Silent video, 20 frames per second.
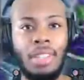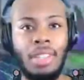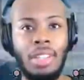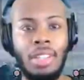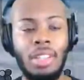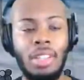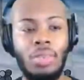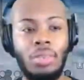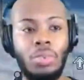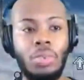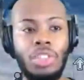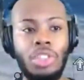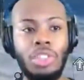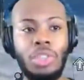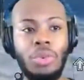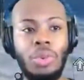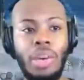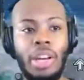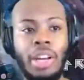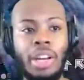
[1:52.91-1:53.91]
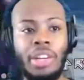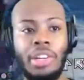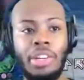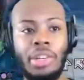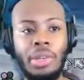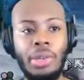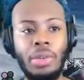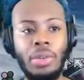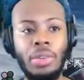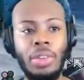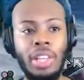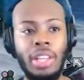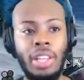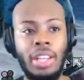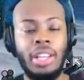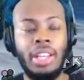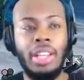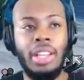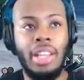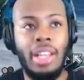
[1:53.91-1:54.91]
What you want to do,
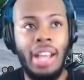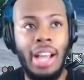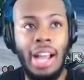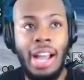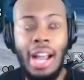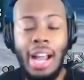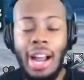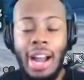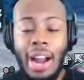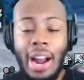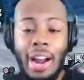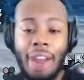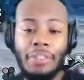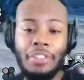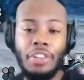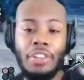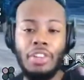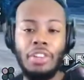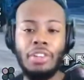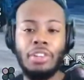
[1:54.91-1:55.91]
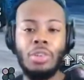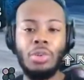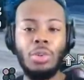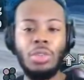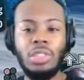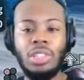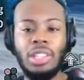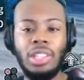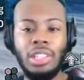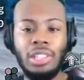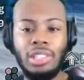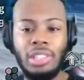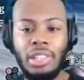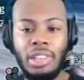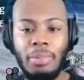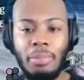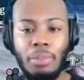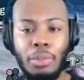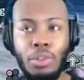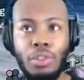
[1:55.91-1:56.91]
after you're using a certain
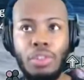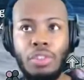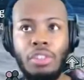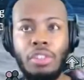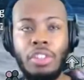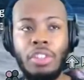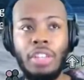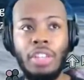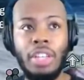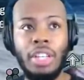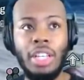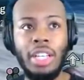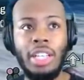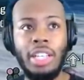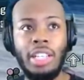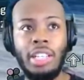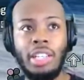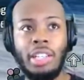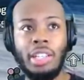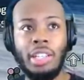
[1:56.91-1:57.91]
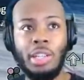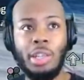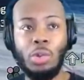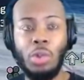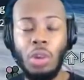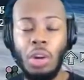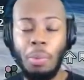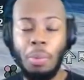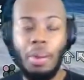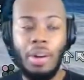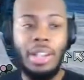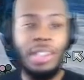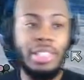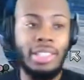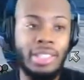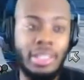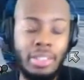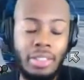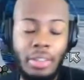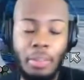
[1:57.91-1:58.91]
move, you want to press
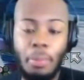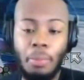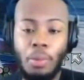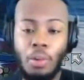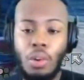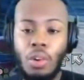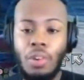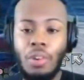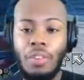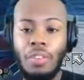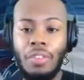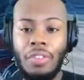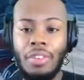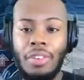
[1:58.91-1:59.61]
the move,